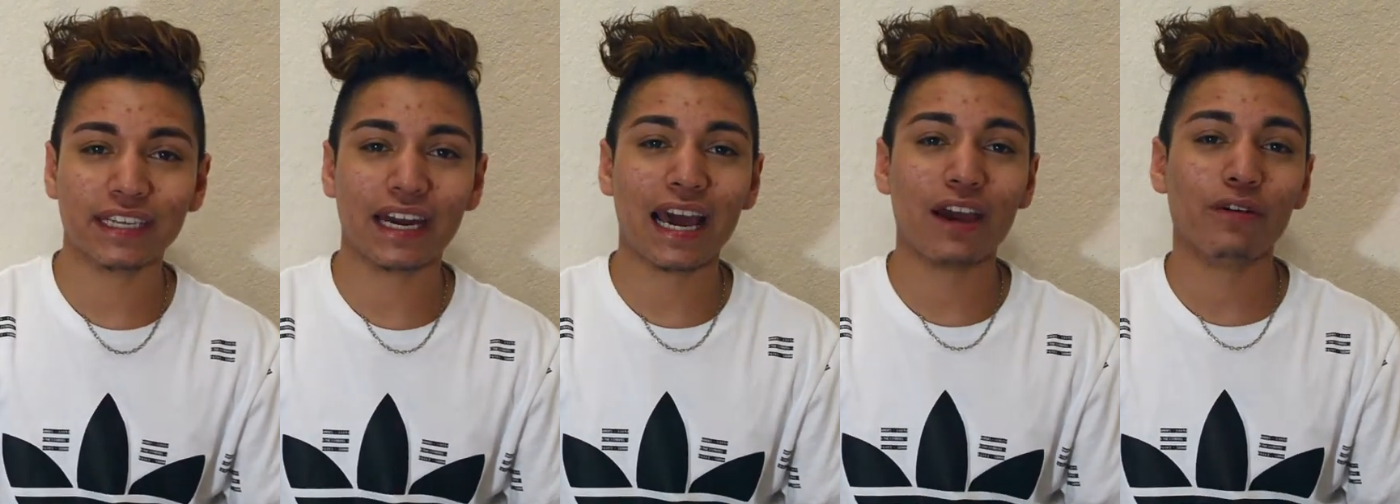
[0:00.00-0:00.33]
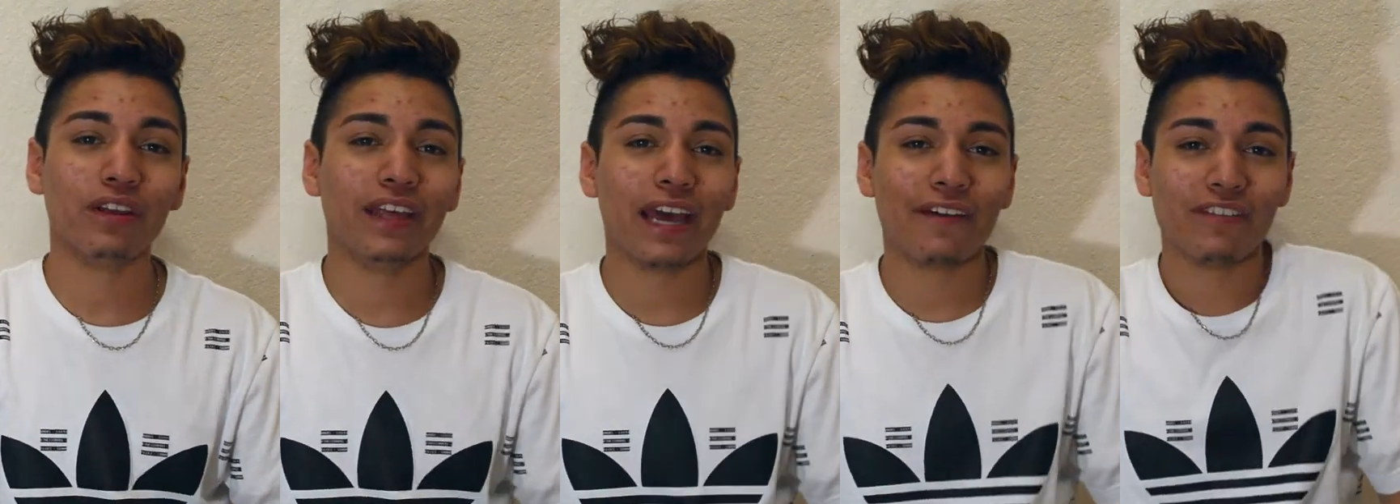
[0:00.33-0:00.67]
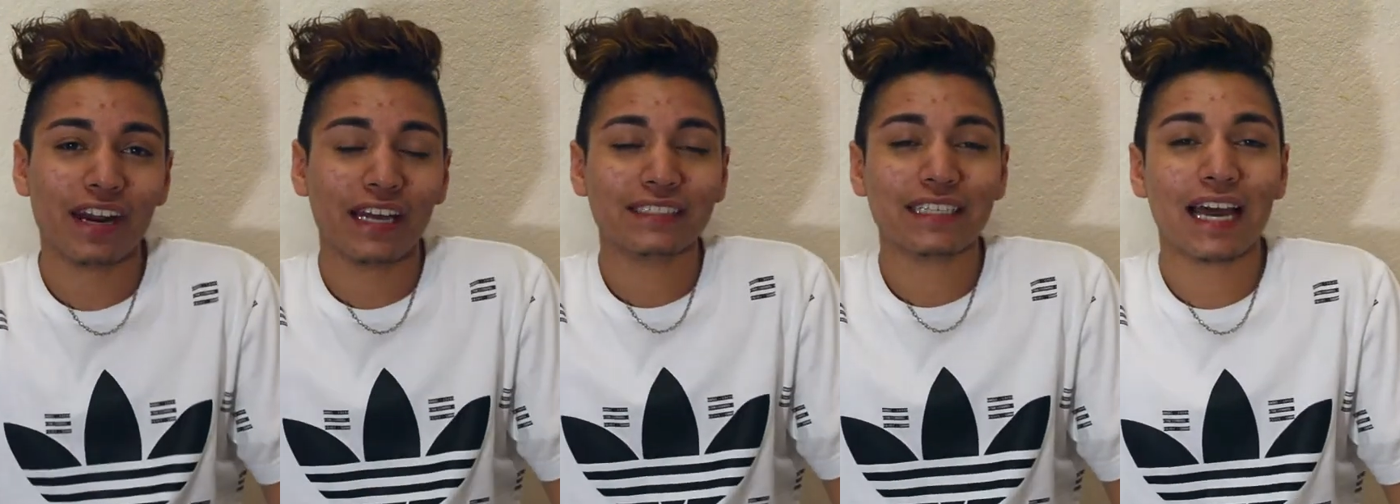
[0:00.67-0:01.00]
and I really
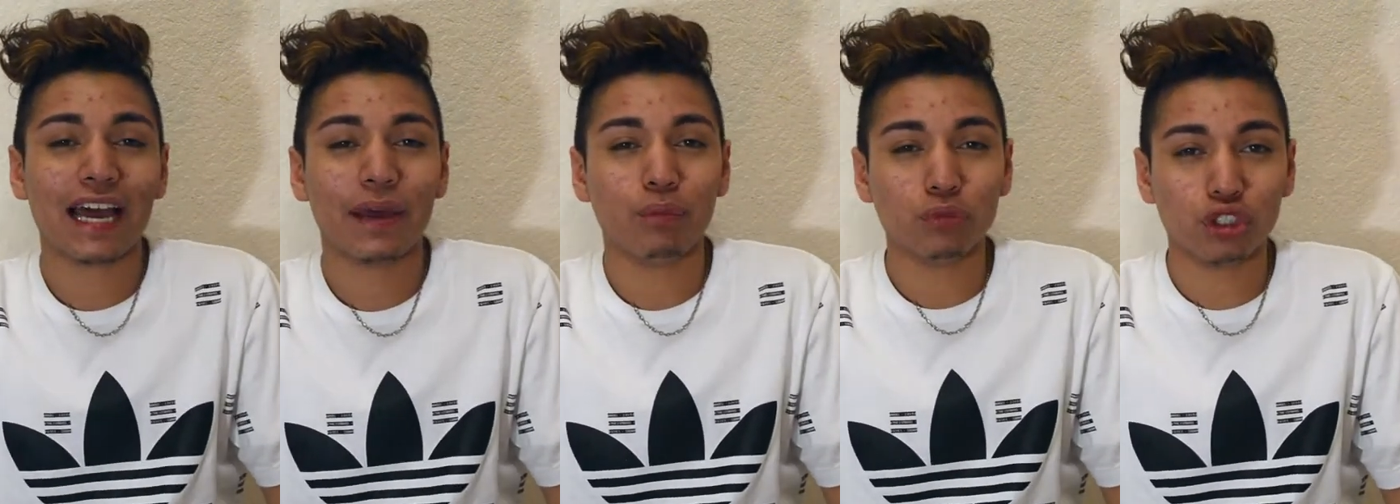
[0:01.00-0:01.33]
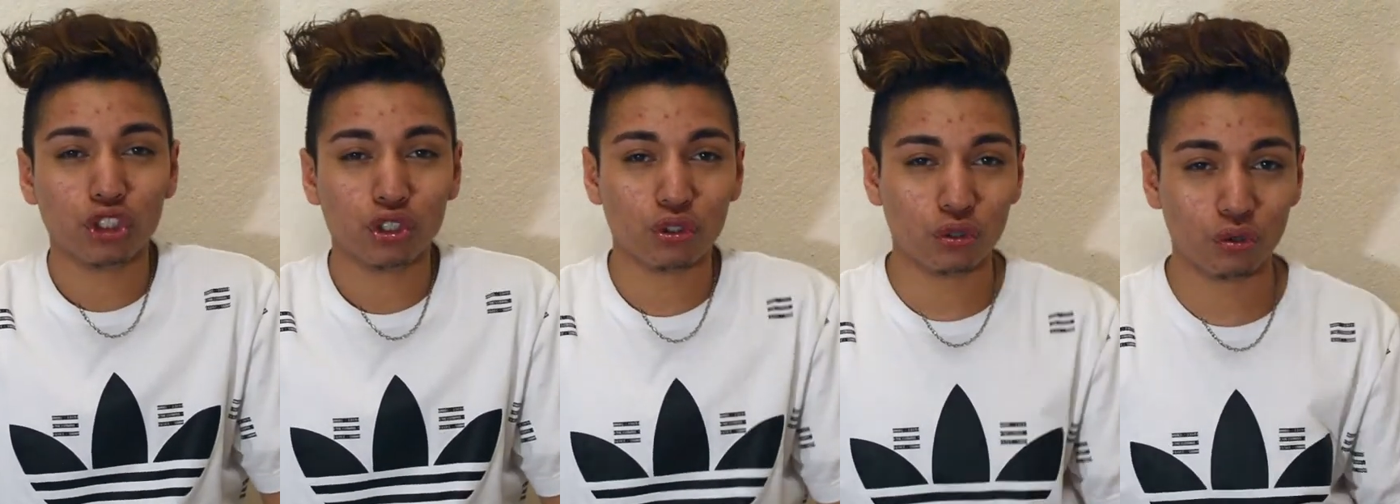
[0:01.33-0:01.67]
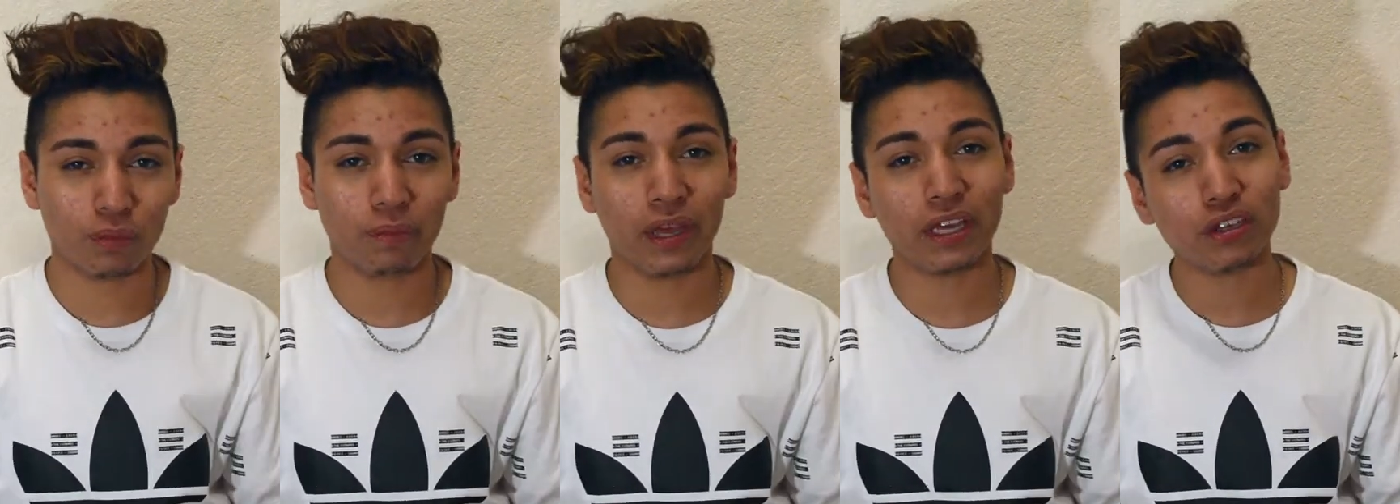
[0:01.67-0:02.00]
haven't had time to
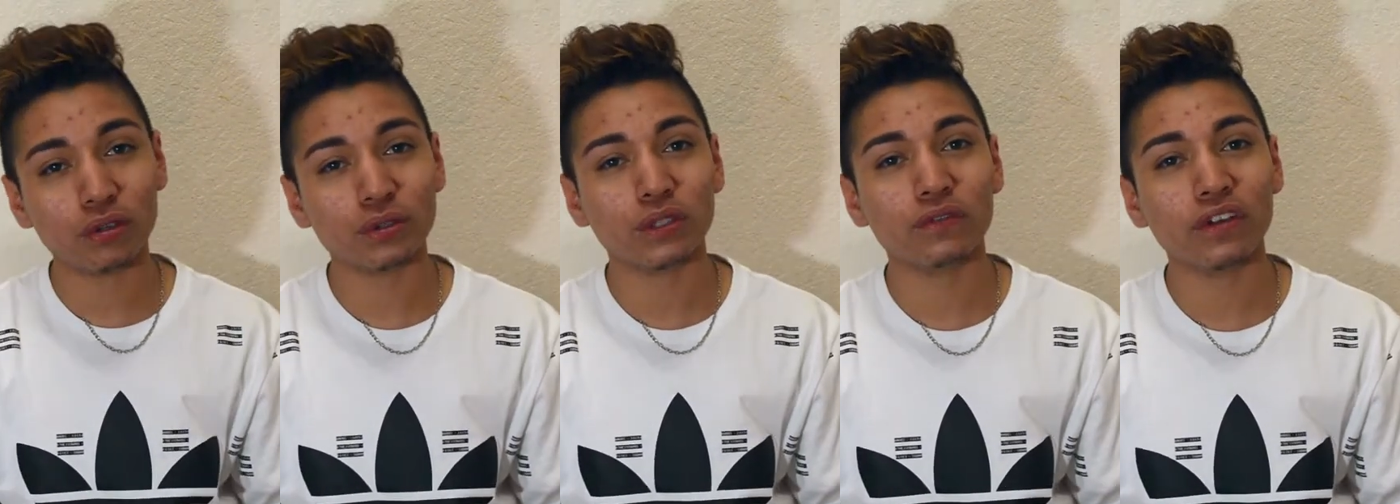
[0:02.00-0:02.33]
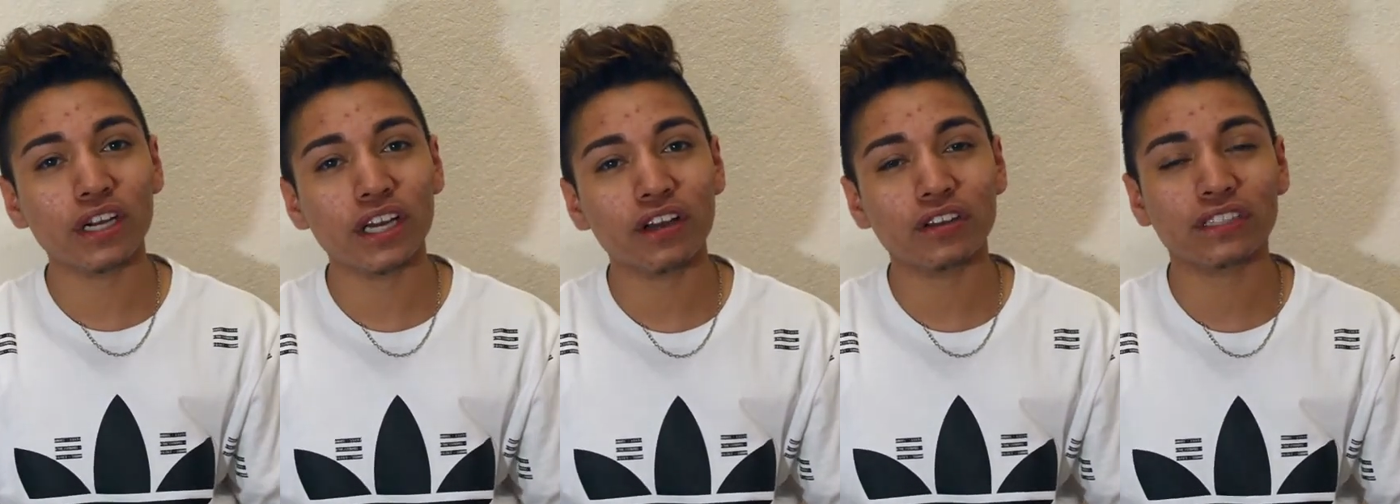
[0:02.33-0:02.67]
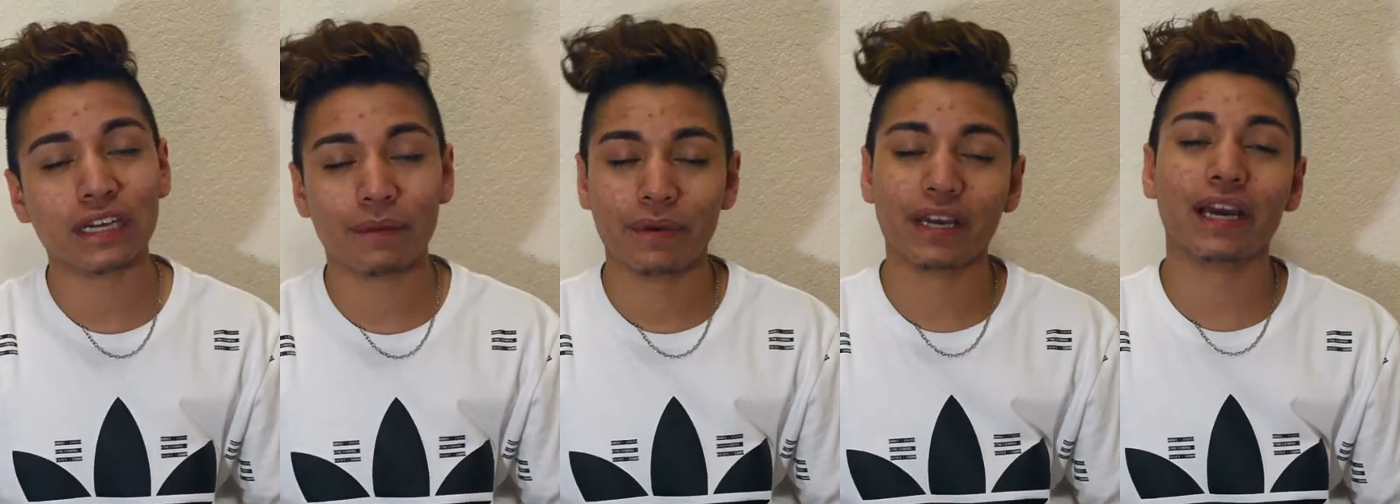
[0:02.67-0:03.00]
make YouTube videos,
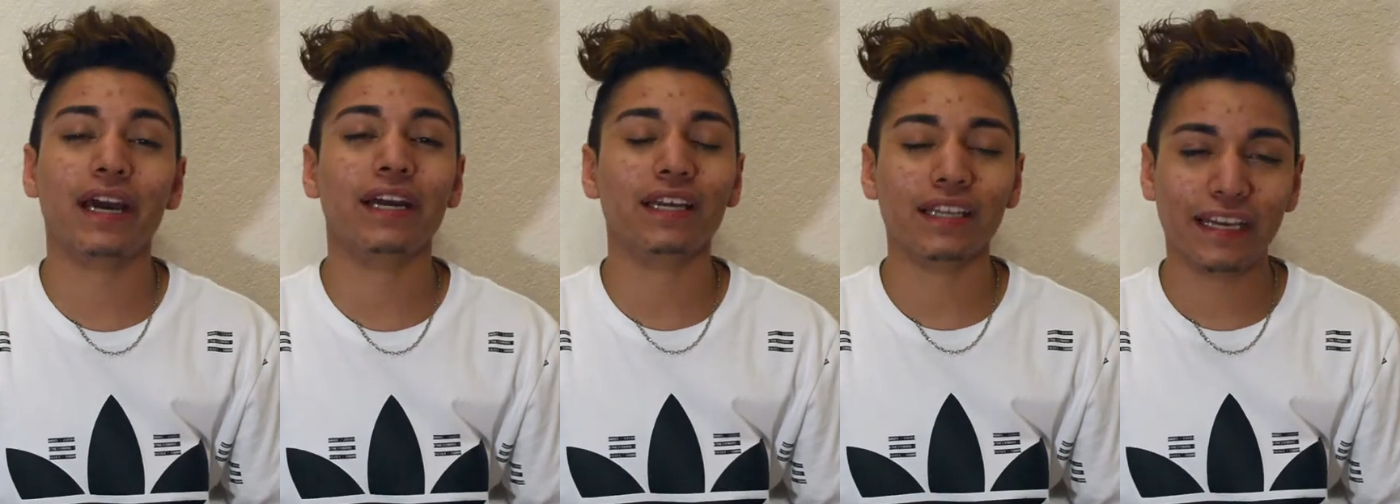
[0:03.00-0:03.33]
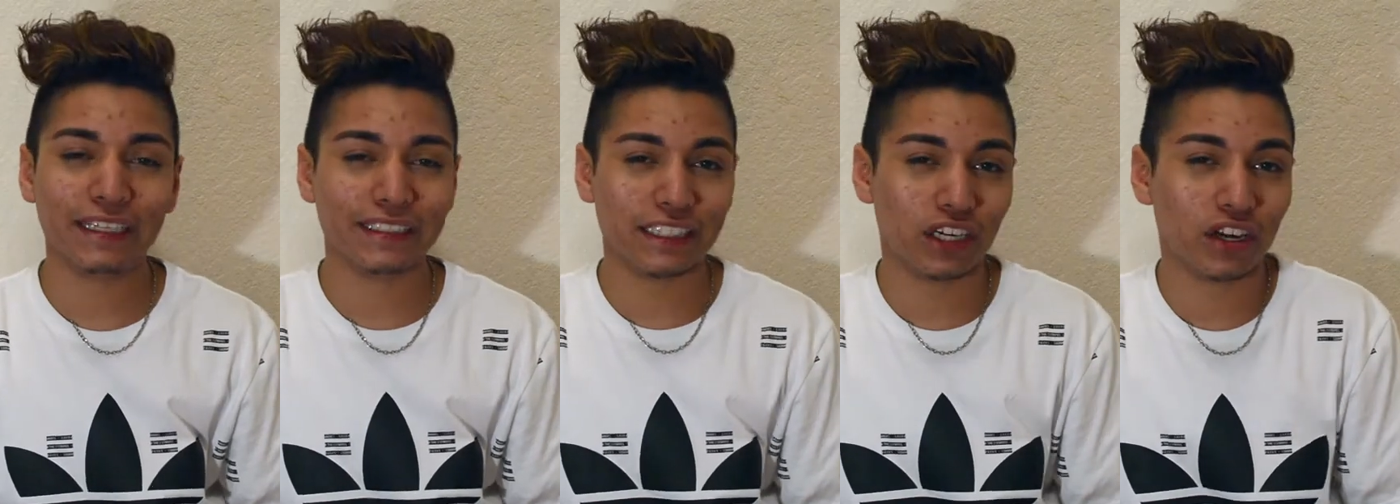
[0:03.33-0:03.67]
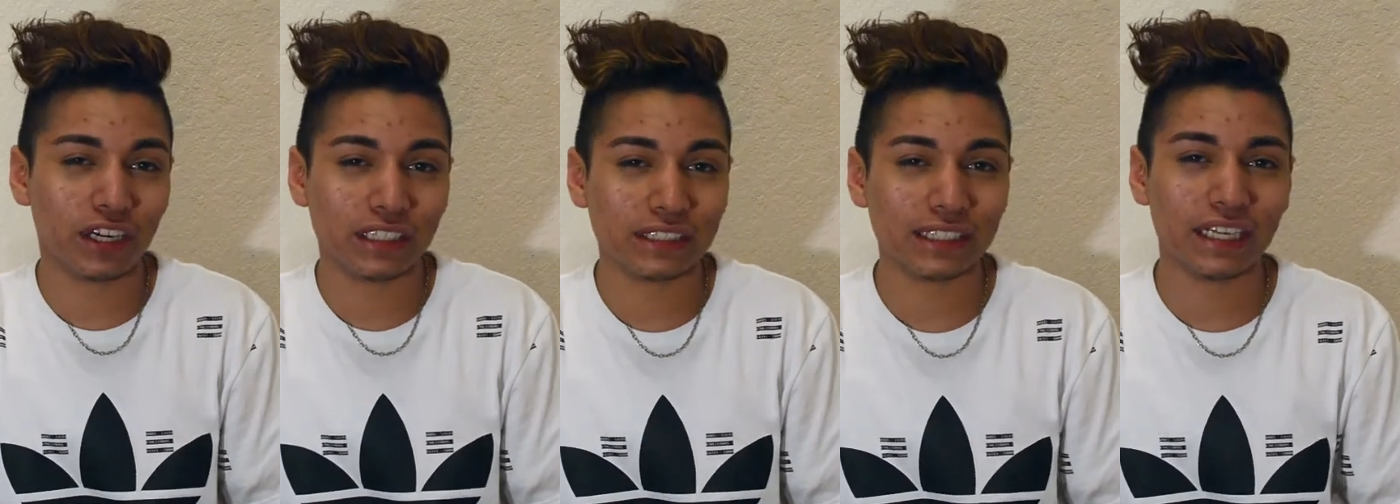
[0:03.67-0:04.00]
and I've been kind of lazy,
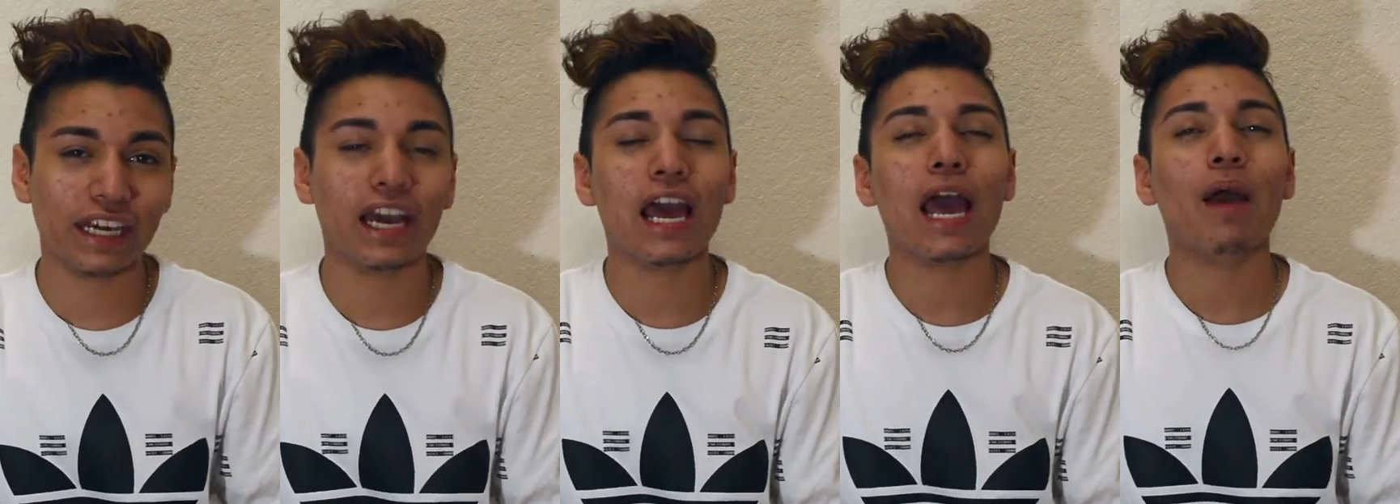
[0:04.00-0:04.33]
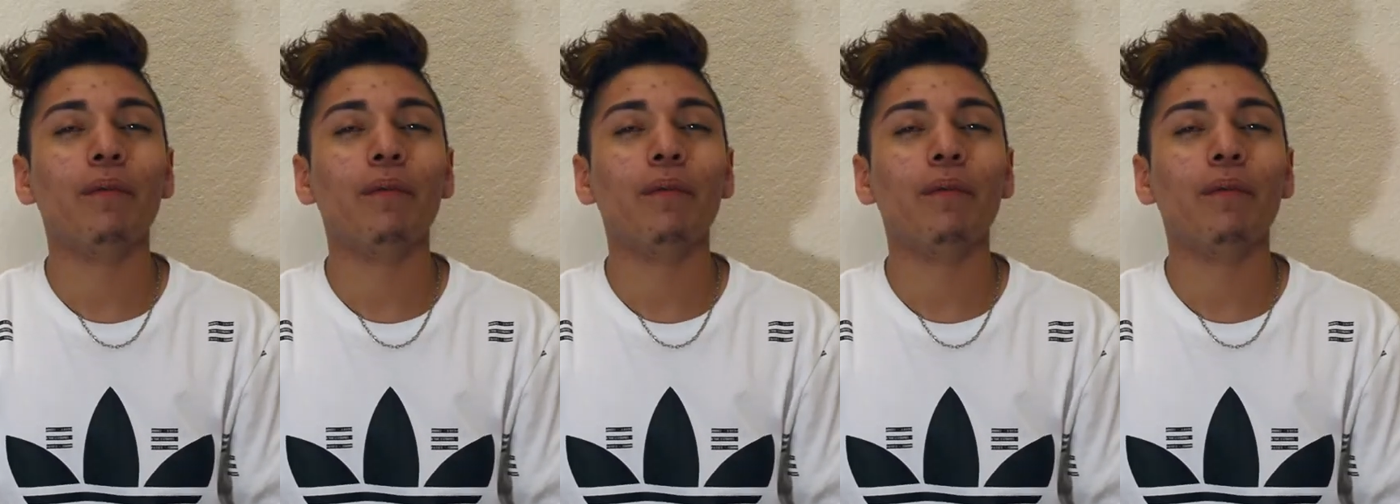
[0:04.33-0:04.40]
honestly.